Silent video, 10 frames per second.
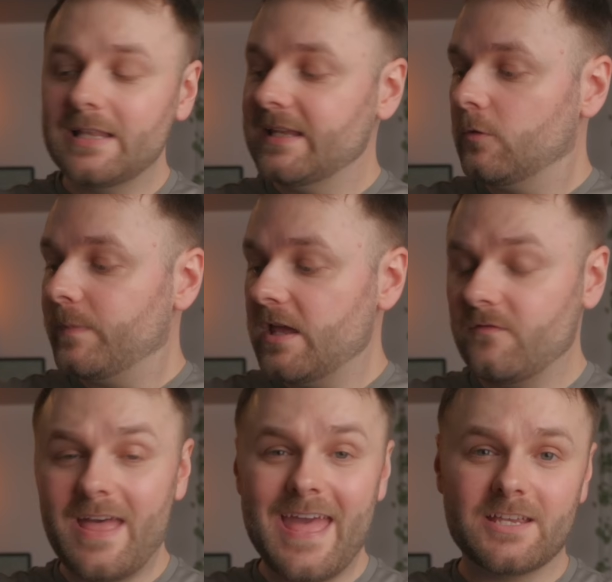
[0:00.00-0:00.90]
a little bit
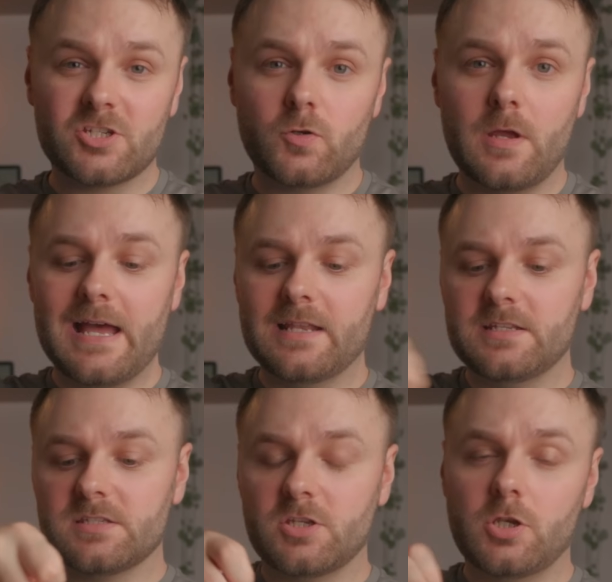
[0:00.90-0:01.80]
of extra
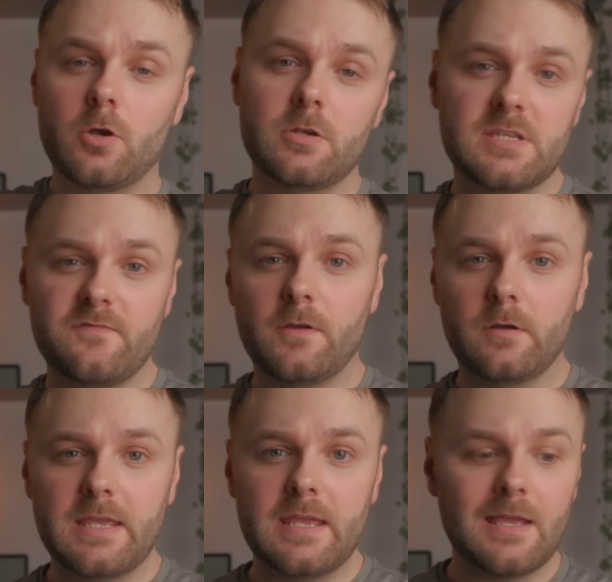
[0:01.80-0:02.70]
added security for your
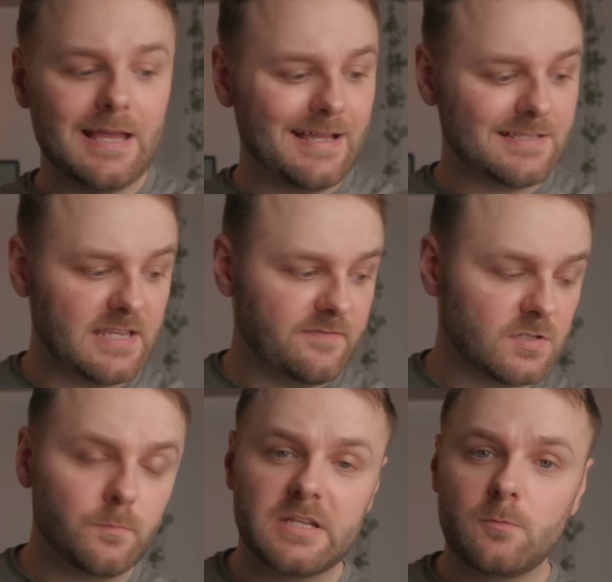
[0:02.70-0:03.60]
gear, as if
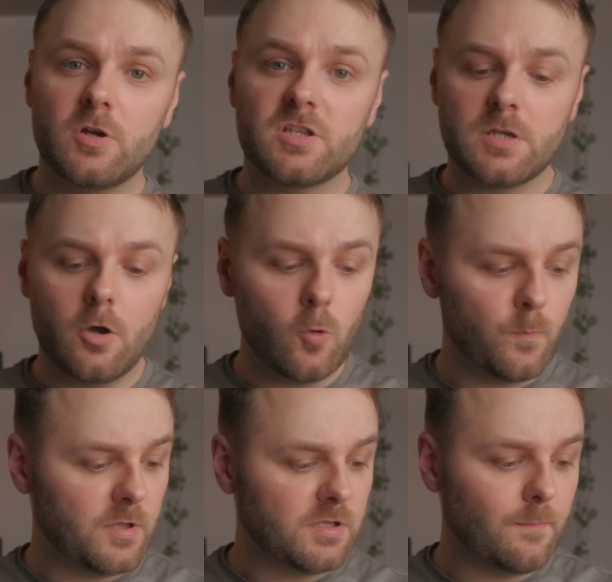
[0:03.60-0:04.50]
somebody were to
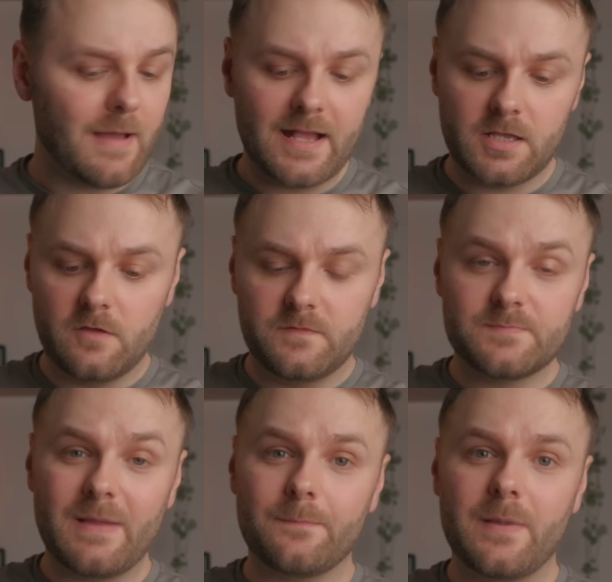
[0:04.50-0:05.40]
open the back of this
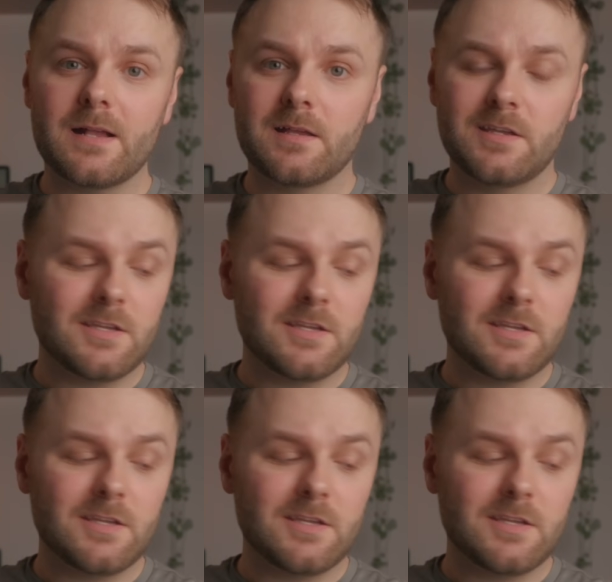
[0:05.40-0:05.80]
backpack